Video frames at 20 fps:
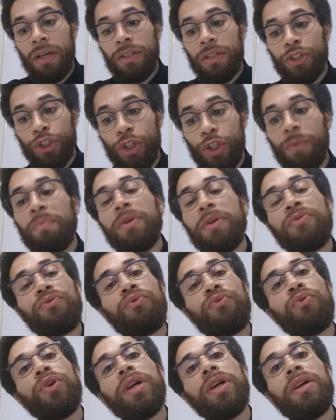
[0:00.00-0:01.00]
should be
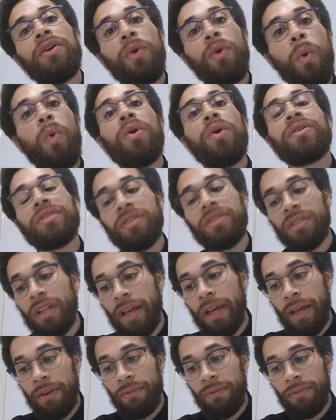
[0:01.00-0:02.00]
free or
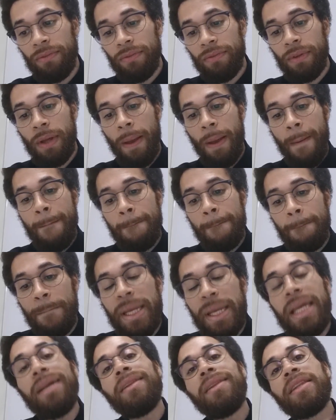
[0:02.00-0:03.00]
slave,
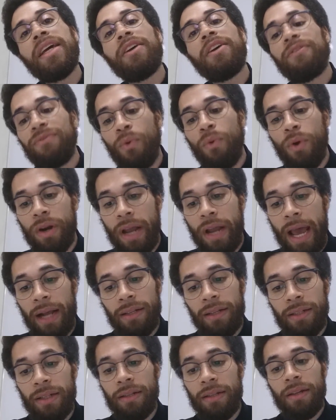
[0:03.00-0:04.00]
be it therefore
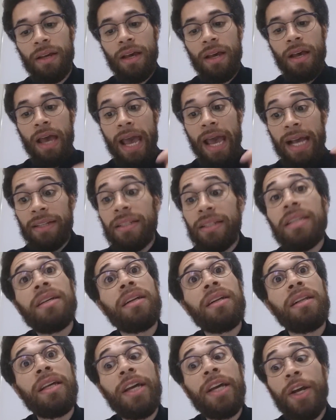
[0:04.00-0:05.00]
enacted and
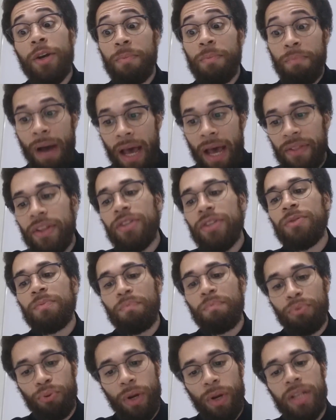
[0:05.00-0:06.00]
declared by this
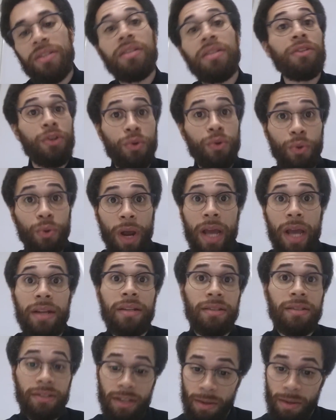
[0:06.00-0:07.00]
present
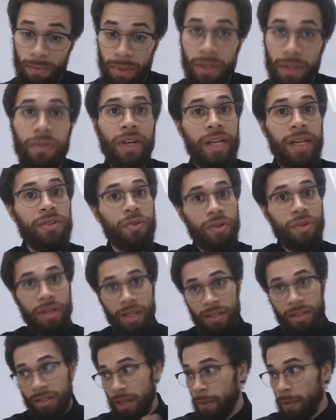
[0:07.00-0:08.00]
Grand Assembly, okay, so
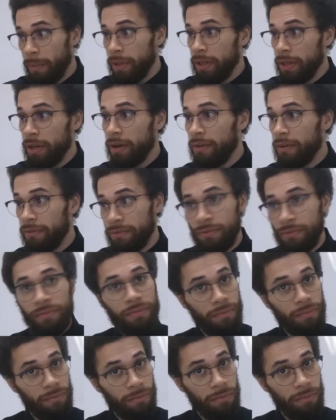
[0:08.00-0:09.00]
the Assembly of
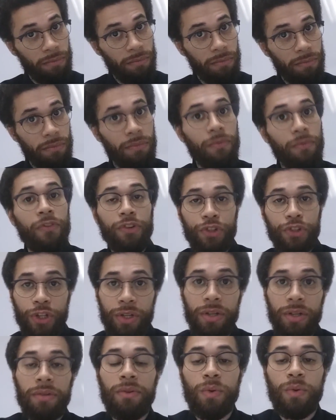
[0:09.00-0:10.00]

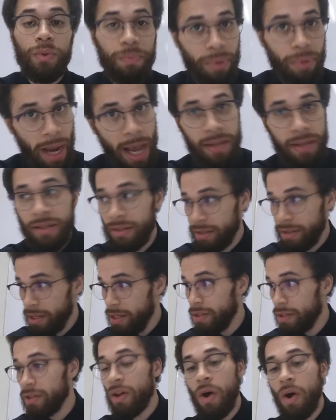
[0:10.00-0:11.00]
Virginia, who passes
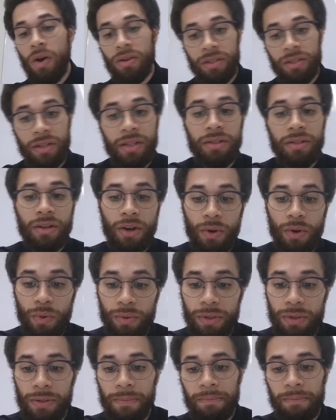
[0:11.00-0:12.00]
these laws and these
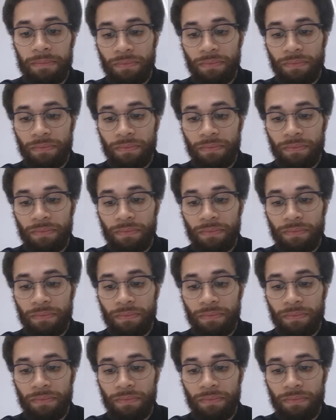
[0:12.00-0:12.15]
codes,